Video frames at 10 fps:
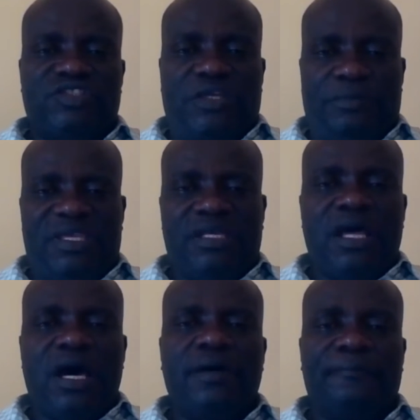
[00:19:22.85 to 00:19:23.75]

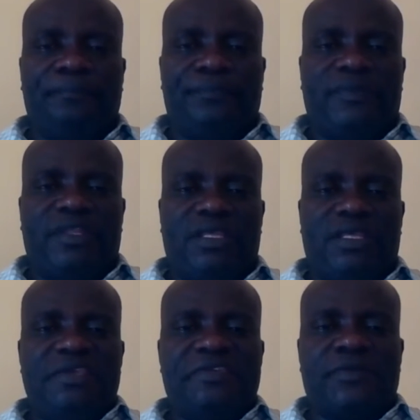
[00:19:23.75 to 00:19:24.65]
Jamila
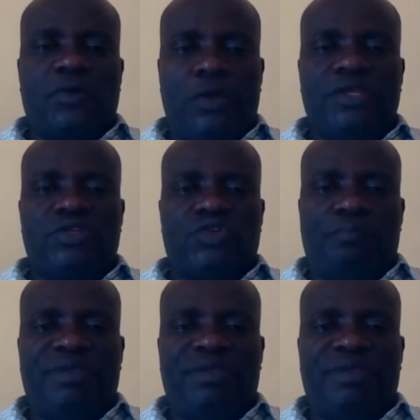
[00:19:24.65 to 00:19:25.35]
is going to